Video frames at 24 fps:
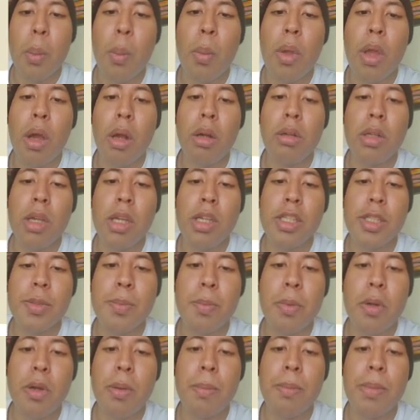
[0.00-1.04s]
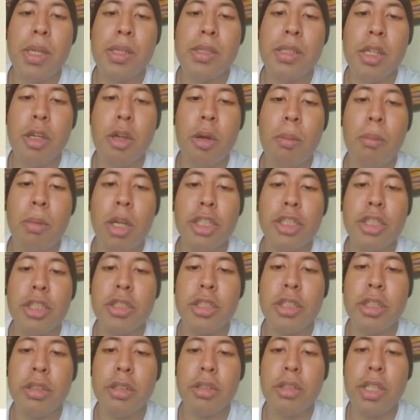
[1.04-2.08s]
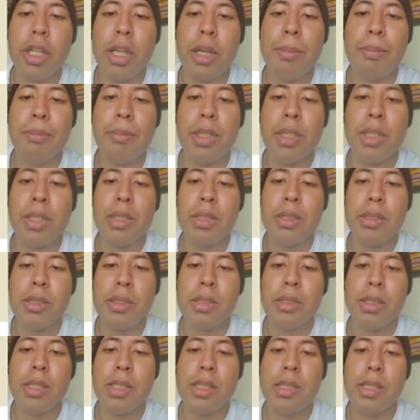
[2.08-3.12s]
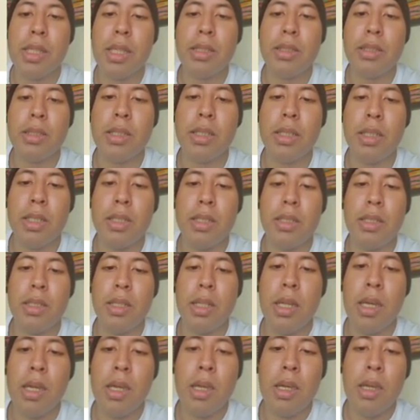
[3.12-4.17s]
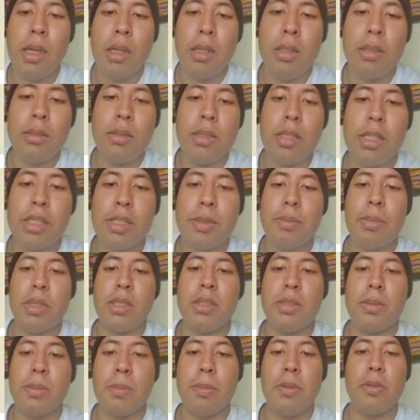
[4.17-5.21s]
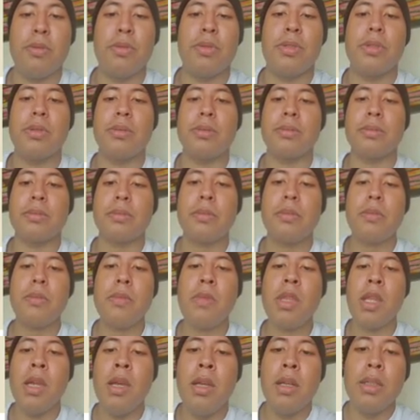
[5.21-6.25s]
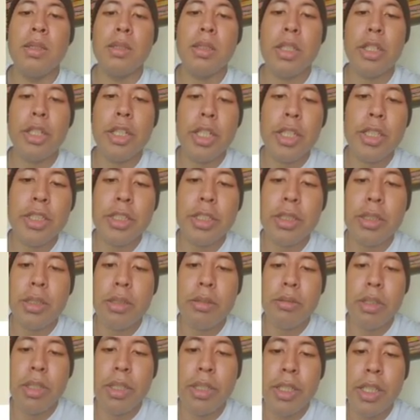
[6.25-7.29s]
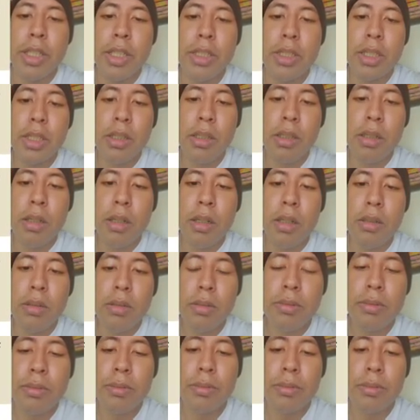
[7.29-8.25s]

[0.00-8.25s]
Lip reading: We all explore basic combustion theory and burners design in next month's post. The radiation coil